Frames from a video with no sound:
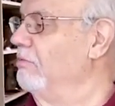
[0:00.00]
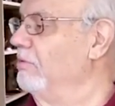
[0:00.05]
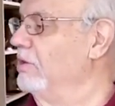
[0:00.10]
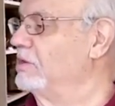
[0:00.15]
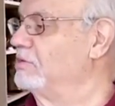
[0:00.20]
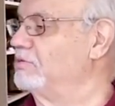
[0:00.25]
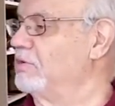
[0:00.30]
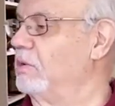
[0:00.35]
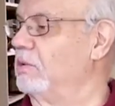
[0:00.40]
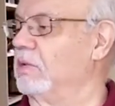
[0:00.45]

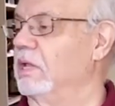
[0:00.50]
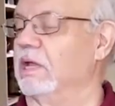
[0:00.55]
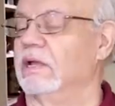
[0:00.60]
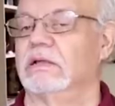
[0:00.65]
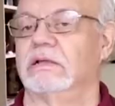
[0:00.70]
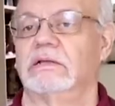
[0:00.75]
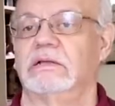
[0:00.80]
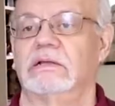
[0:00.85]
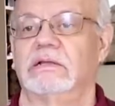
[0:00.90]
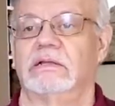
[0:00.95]
Victrola
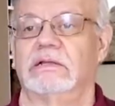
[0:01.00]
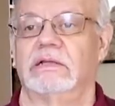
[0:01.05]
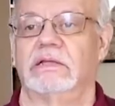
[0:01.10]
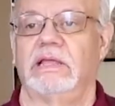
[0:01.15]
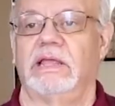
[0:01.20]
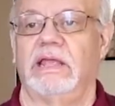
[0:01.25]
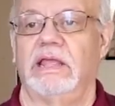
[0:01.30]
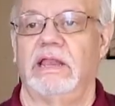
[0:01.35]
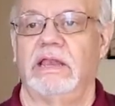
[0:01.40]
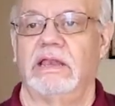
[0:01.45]

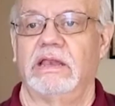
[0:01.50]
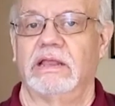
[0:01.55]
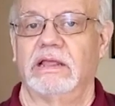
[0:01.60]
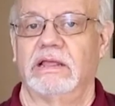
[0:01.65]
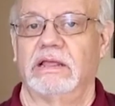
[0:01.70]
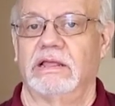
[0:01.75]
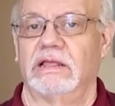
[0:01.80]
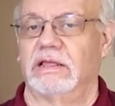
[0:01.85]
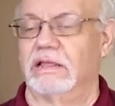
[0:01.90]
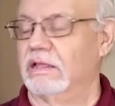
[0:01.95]

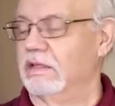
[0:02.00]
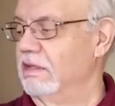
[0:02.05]
in